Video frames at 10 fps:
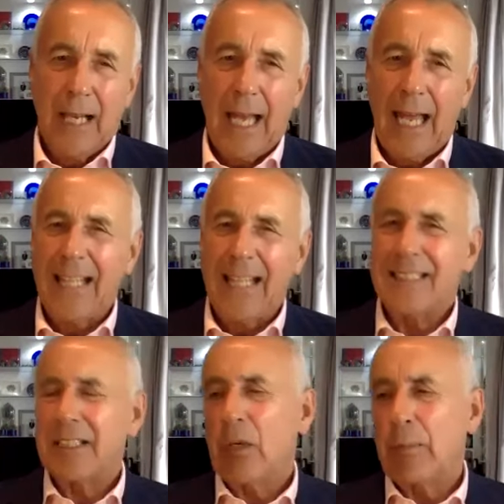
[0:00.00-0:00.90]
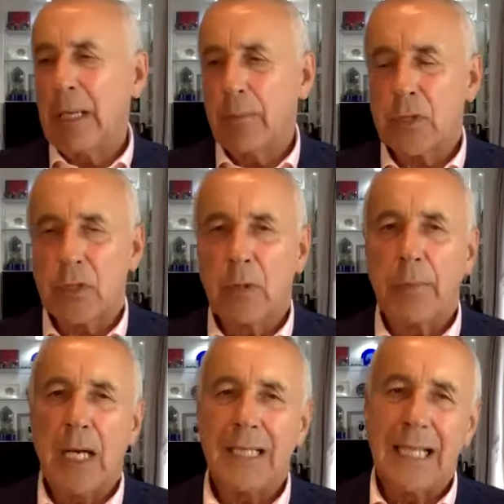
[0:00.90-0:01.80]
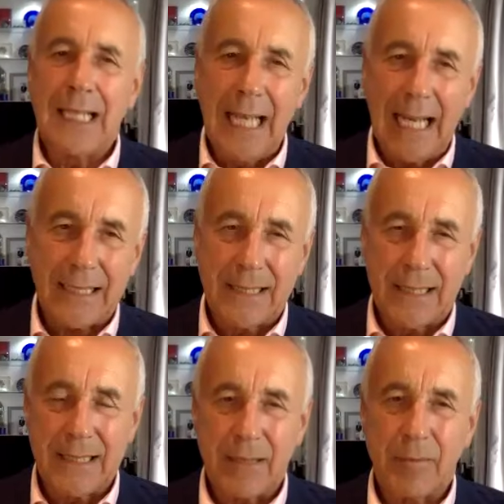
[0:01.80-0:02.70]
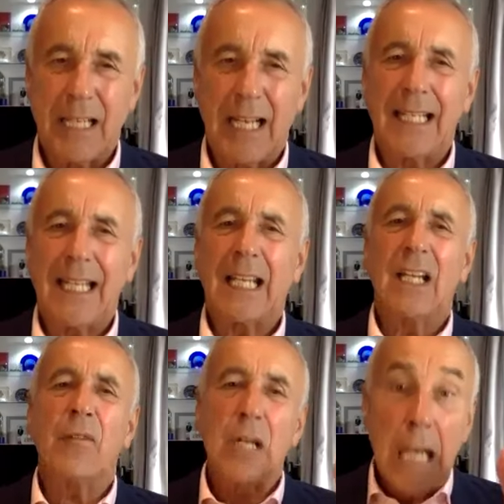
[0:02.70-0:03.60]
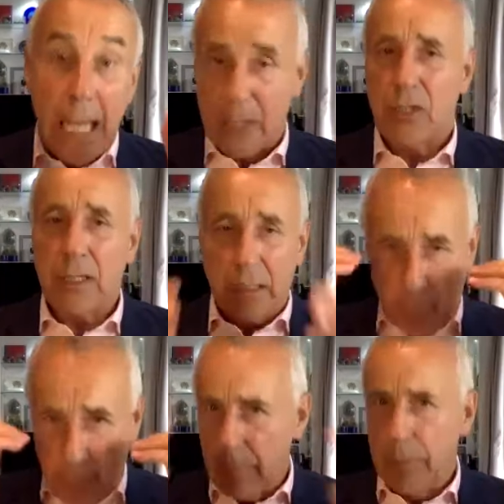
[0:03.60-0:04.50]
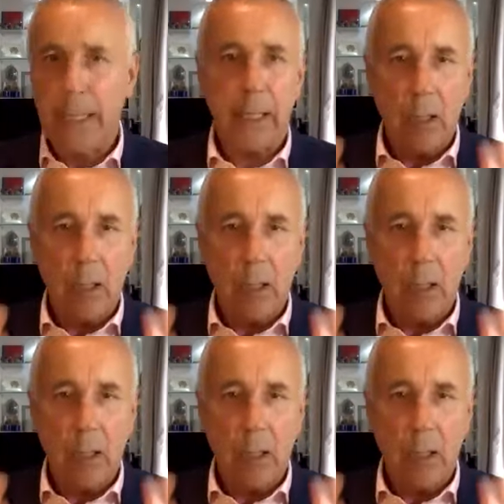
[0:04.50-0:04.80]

And, people stood behind a lectern and they kind of lectured the public,